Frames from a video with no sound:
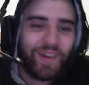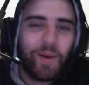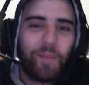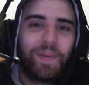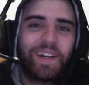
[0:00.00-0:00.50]

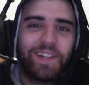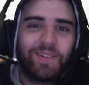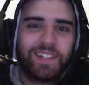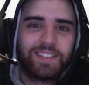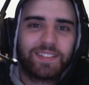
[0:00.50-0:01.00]
But
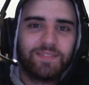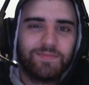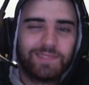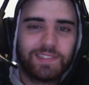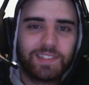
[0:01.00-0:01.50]
anyways,
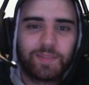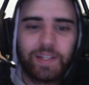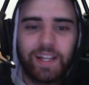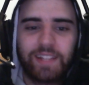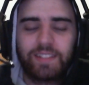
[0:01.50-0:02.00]
this has been
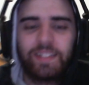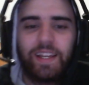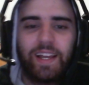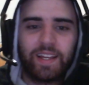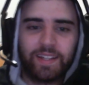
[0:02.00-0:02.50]
Azzy,
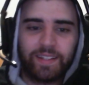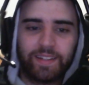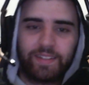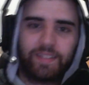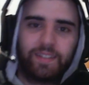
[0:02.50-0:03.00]
and
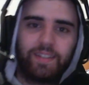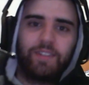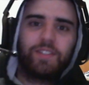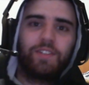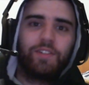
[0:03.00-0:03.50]
I'll
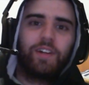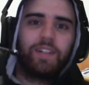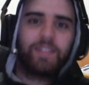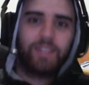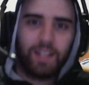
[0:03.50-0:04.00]
see you
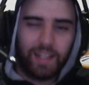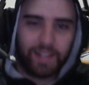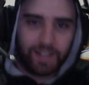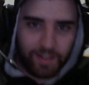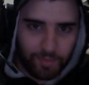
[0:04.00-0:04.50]
guys
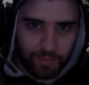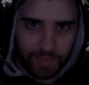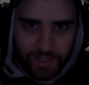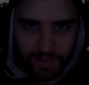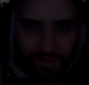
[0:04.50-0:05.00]
later. Peace.